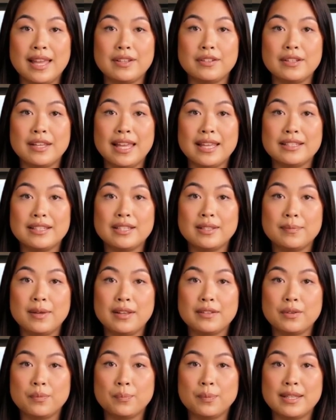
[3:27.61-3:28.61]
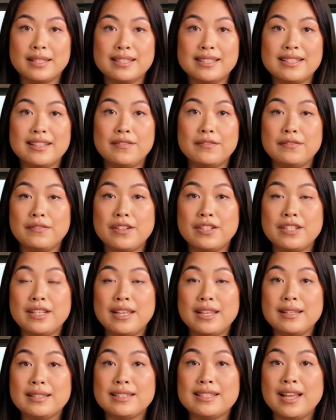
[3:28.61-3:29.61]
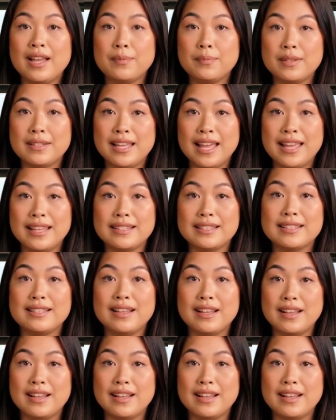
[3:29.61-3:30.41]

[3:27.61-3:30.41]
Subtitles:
educated about the risks of phishing and cyberattacks,